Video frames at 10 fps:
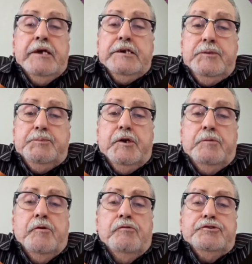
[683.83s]
and keep
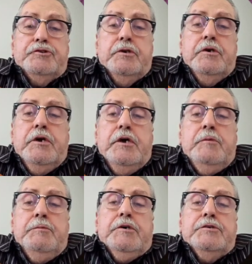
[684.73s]
it in motion
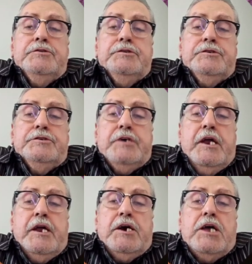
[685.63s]
because this is
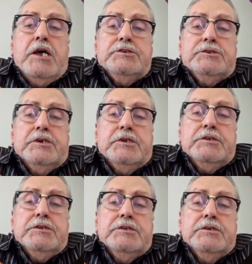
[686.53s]
at a
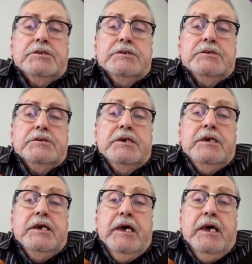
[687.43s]
constant.
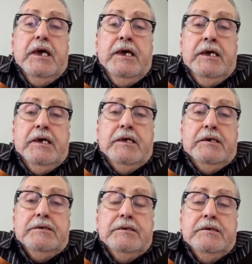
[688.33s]

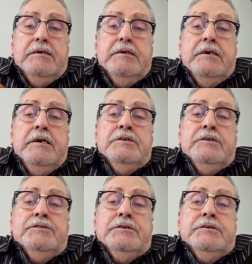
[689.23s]
And
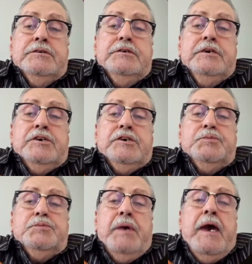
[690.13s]
it's
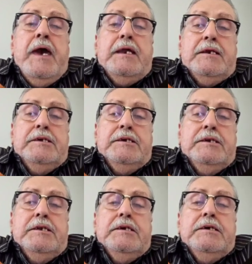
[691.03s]

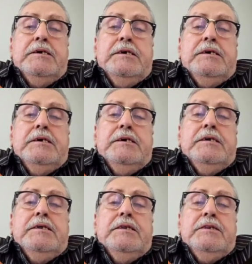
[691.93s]
expanding
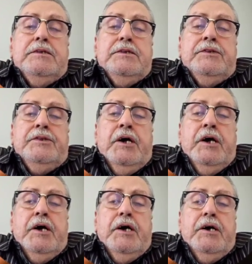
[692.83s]

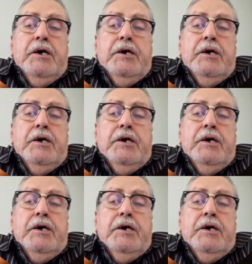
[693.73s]
the